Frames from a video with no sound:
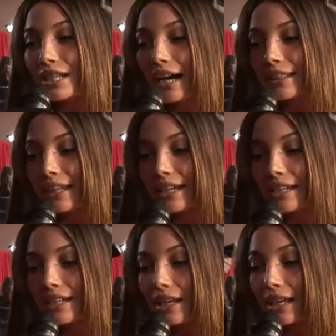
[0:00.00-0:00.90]
I
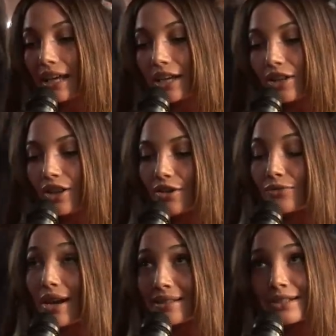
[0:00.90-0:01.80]
think getting a lot
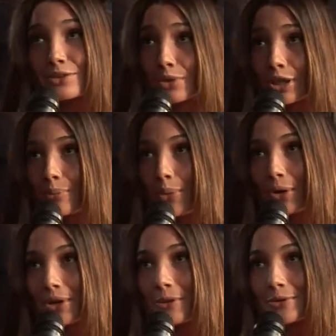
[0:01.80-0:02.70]
of rest is really important.